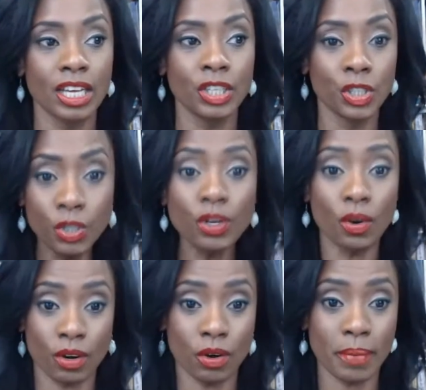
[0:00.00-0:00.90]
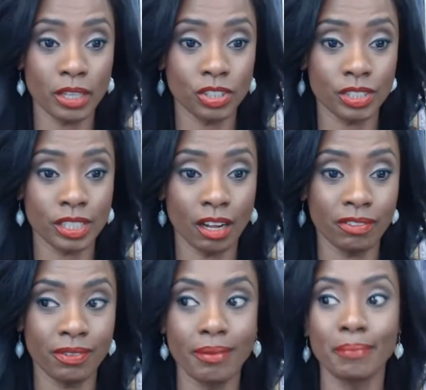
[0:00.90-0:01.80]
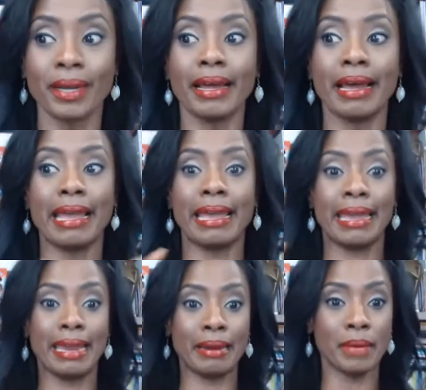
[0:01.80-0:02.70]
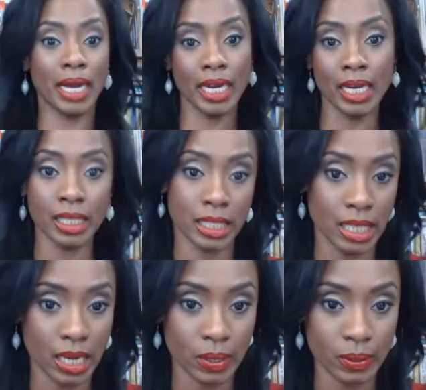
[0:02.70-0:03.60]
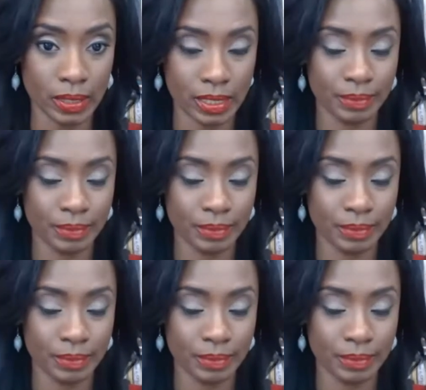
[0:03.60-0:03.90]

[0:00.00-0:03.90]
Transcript: you don't know about yourself, but everybody else knows.